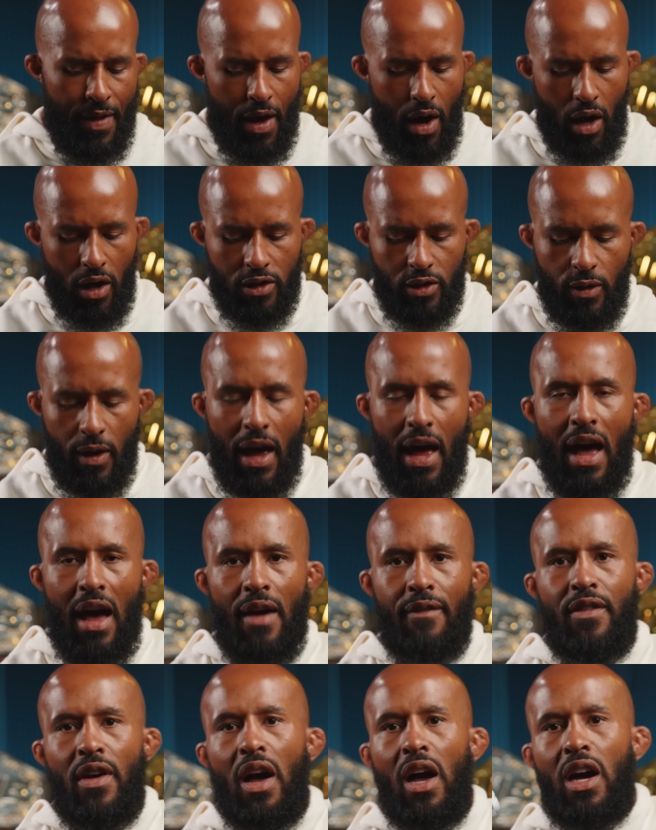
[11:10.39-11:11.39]
they also
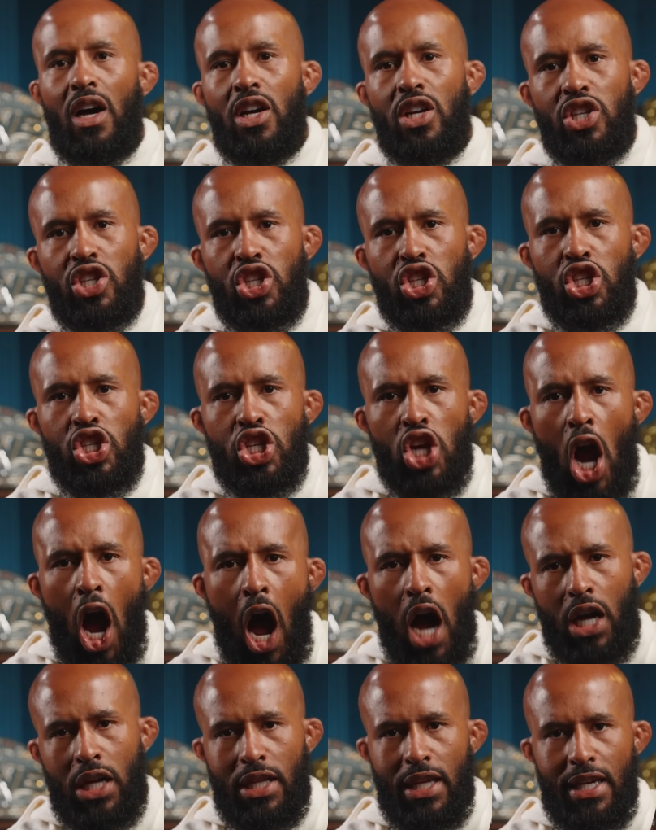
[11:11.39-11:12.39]
have
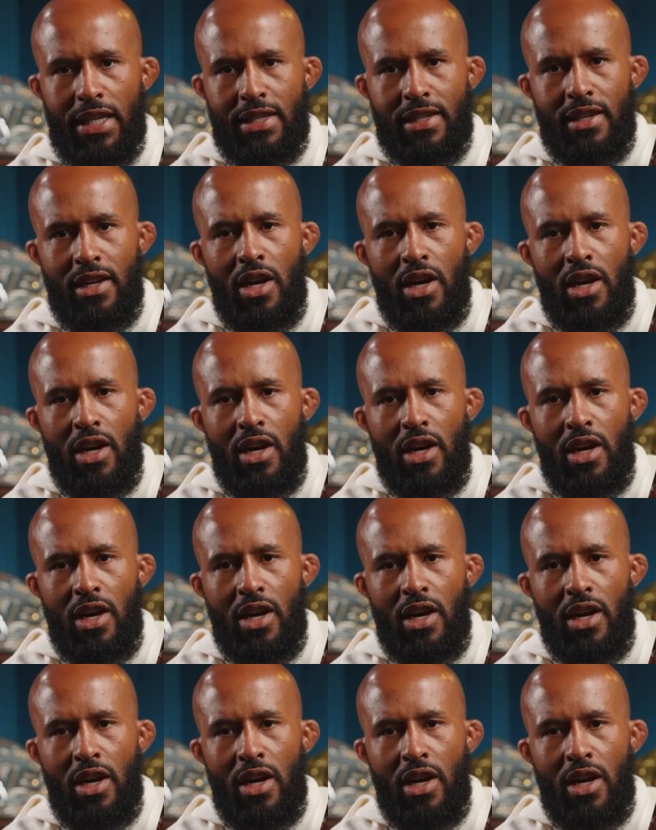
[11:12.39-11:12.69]
chocolate.